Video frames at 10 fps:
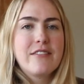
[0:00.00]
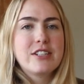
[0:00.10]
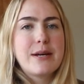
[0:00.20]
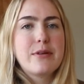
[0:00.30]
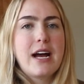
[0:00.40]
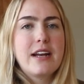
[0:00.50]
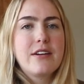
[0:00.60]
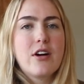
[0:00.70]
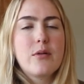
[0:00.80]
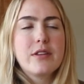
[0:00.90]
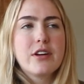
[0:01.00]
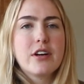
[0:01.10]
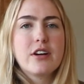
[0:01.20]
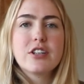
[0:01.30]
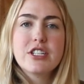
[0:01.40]
your diaper caddy grow with
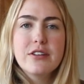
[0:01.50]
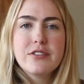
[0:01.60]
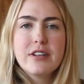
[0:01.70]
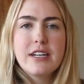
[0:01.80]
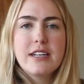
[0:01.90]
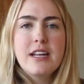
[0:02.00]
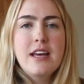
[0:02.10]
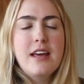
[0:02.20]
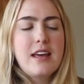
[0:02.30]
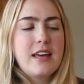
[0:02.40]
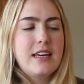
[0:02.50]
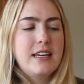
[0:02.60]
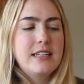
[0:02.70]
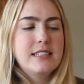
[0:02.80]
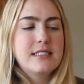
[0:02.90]
your children
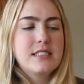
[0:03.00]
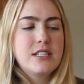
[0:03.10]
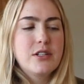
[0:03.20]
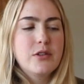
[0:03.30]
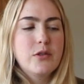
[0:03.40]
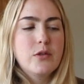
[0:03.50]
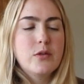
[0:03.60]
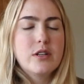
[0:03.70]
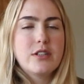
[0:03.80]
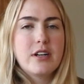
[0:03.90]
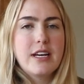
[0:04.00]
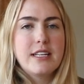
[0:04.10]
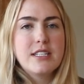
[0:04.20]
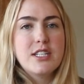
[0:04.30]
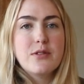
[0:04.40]
is to turn it
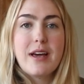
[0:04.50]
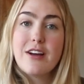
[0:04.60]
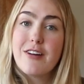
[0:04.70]
into a